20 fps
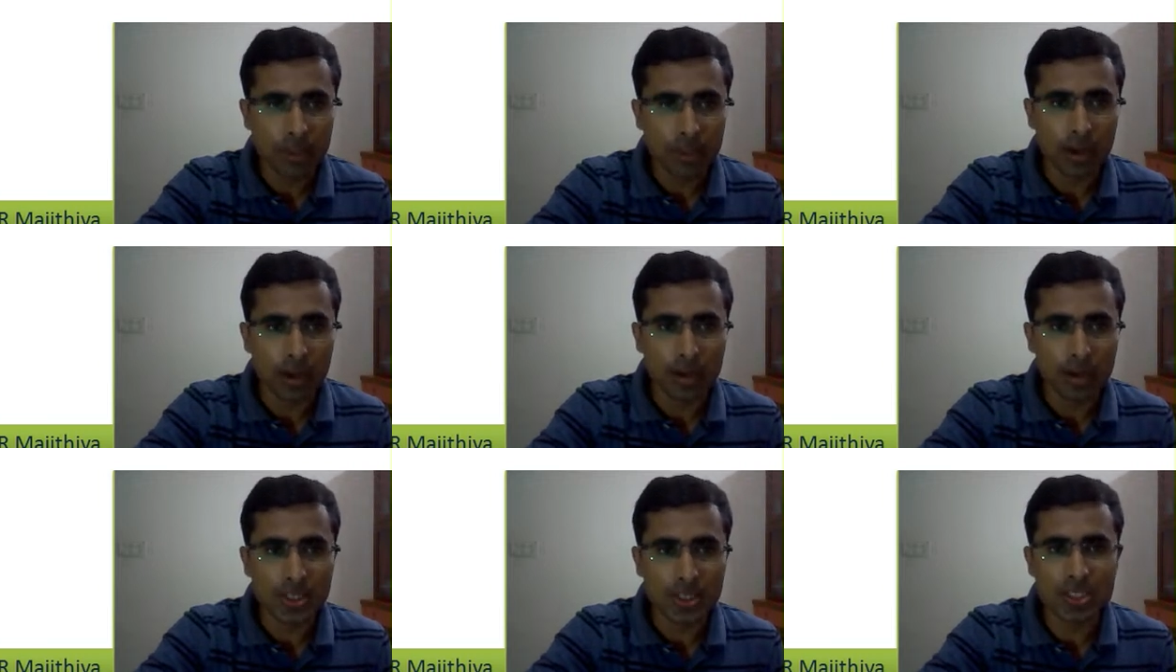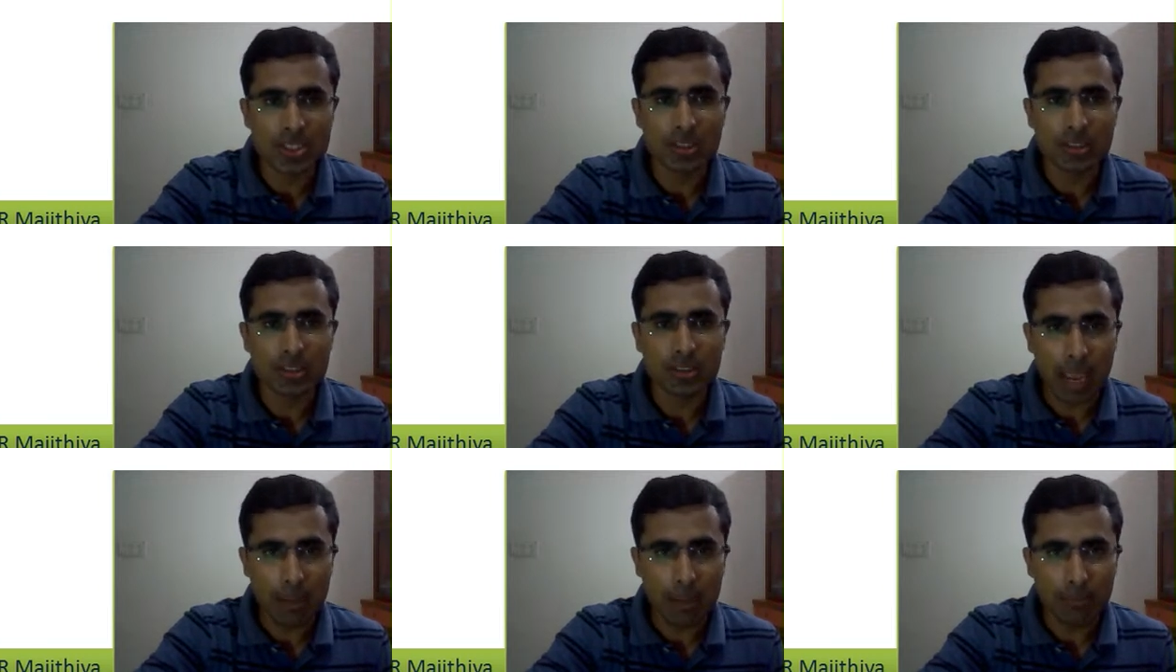It is
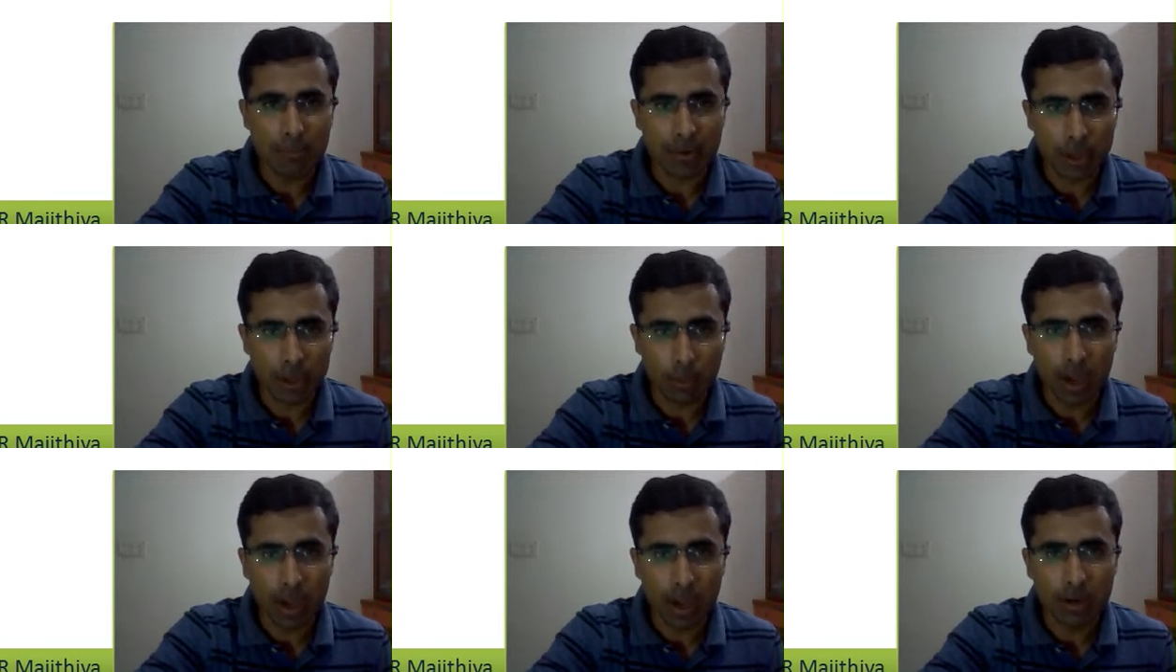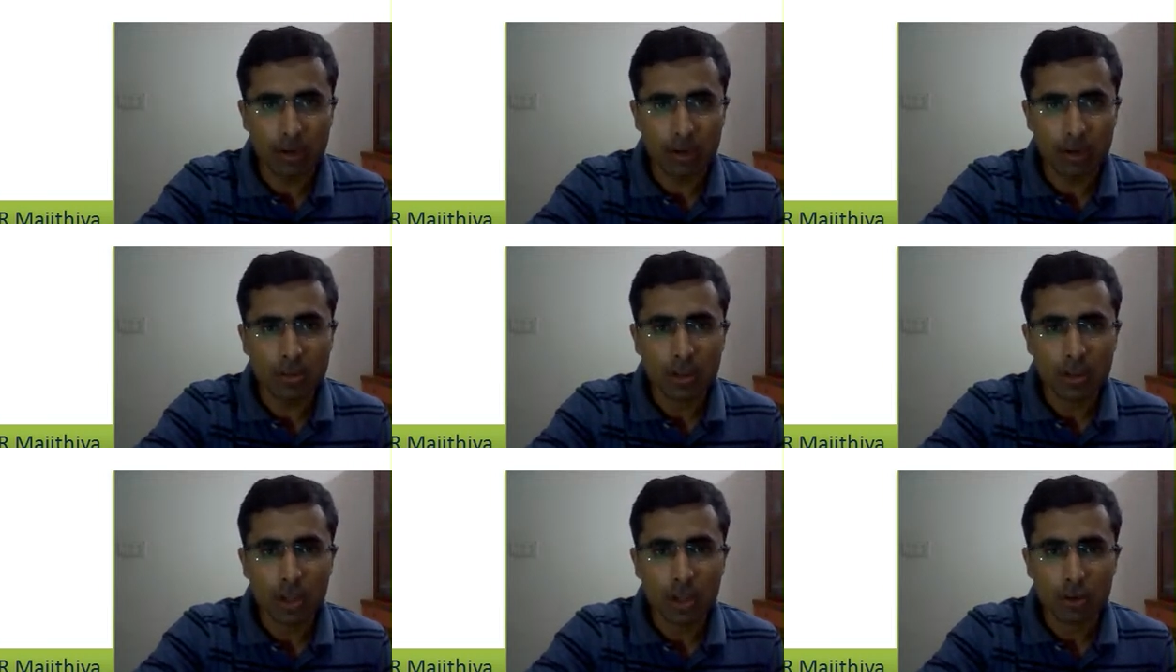the time
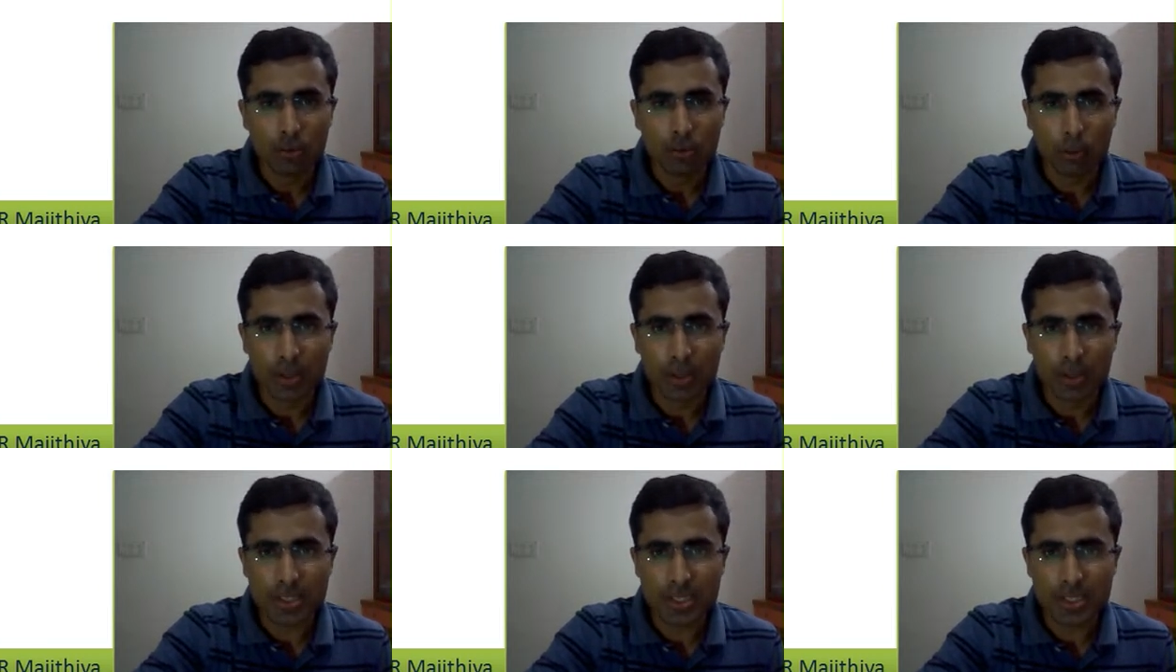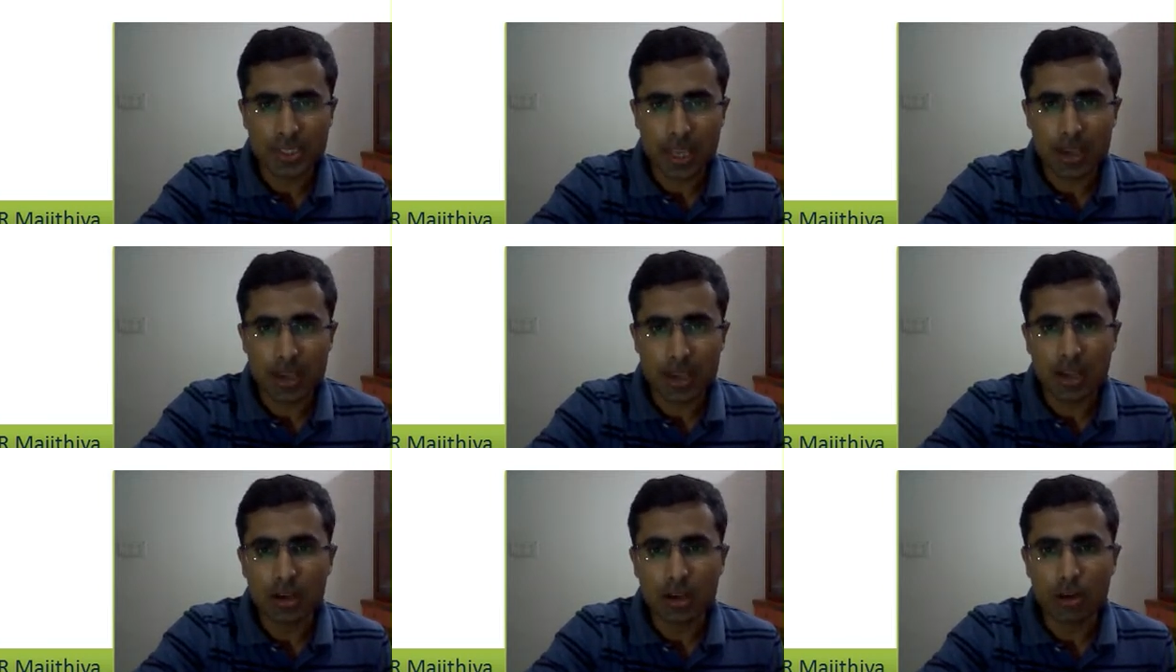required for a
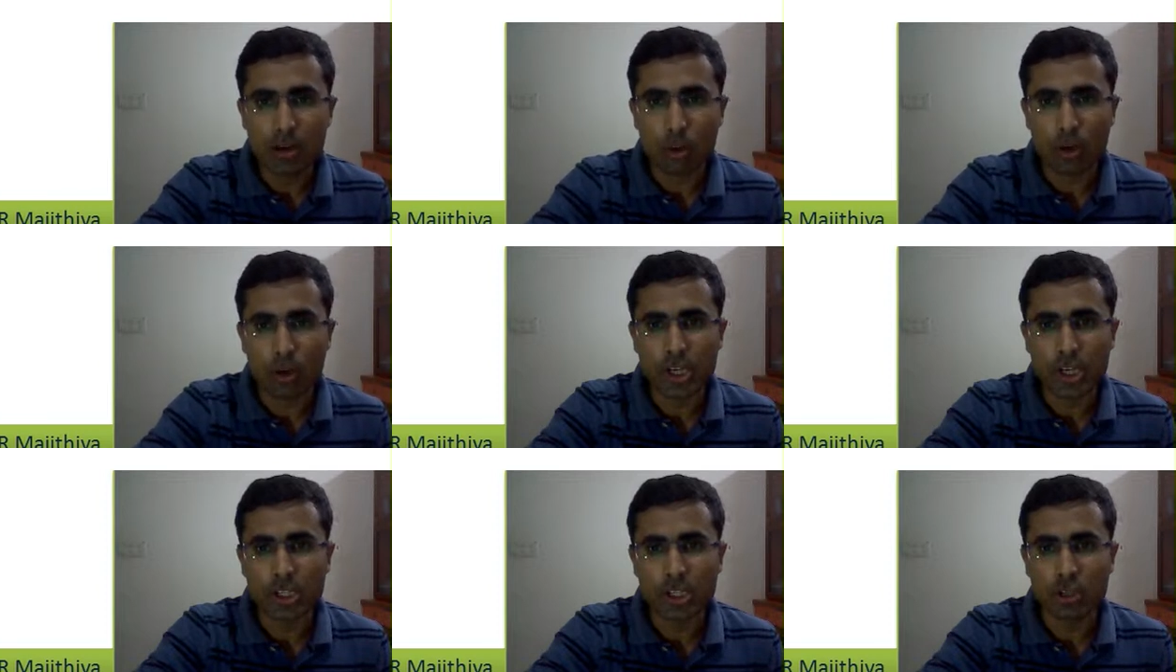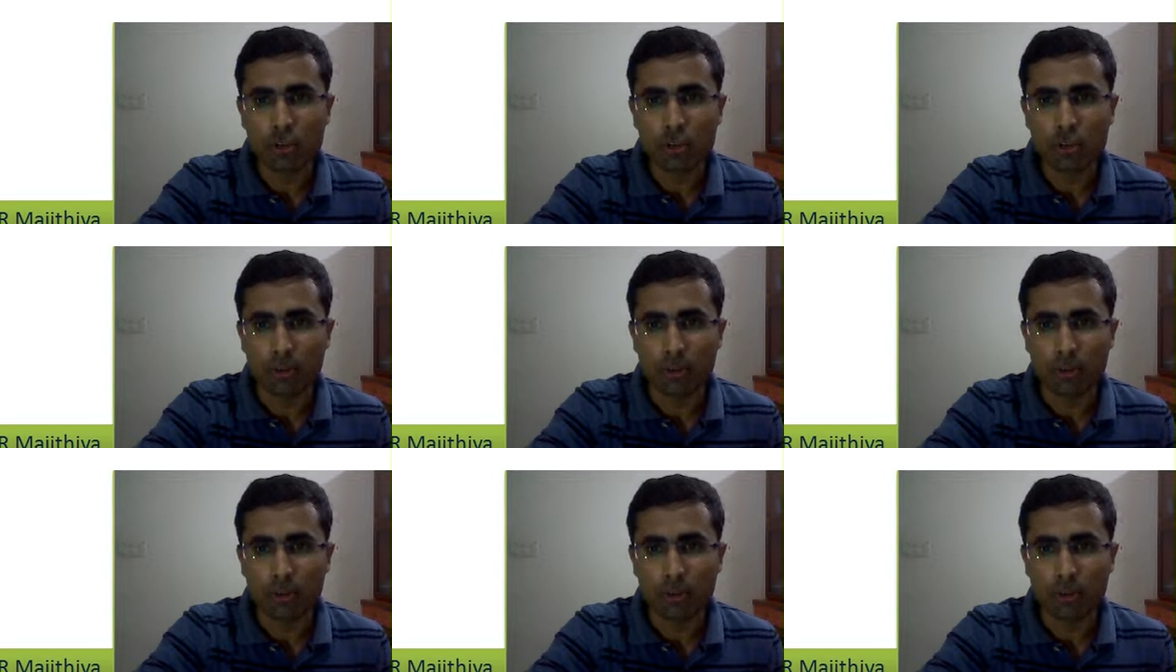single rotation of